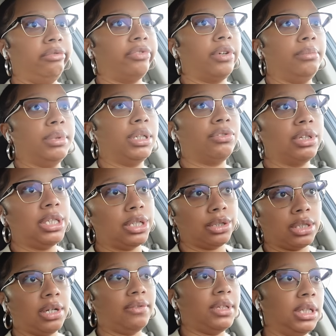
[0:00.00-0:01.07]
From the research
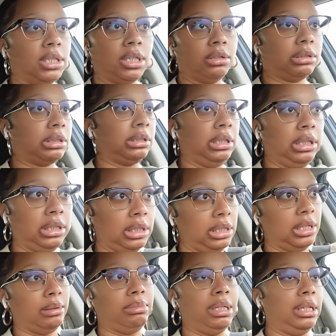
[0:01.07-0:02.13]
I've done, they're sneaky.
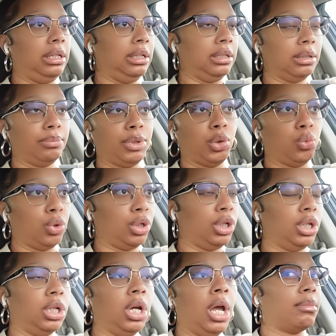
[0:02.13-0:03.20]
They be eating up your wood.